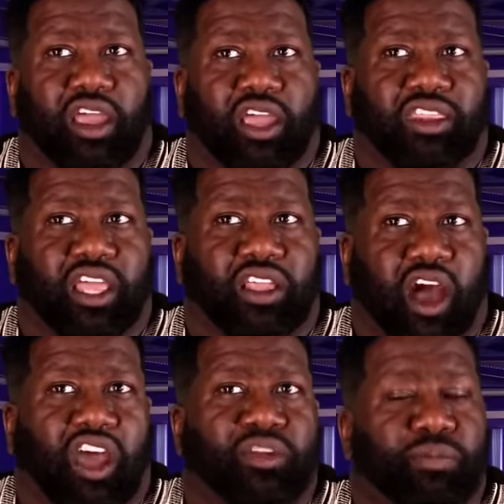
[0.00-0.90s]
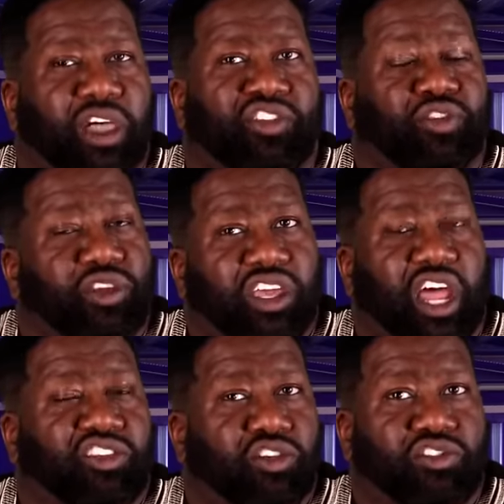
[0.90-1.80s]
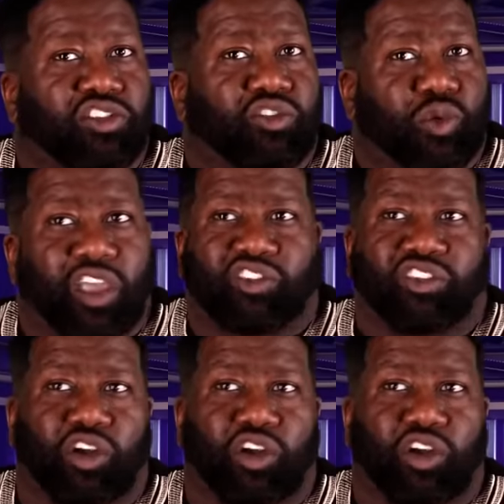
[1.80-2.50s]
and that God has blessed you to get out your situation.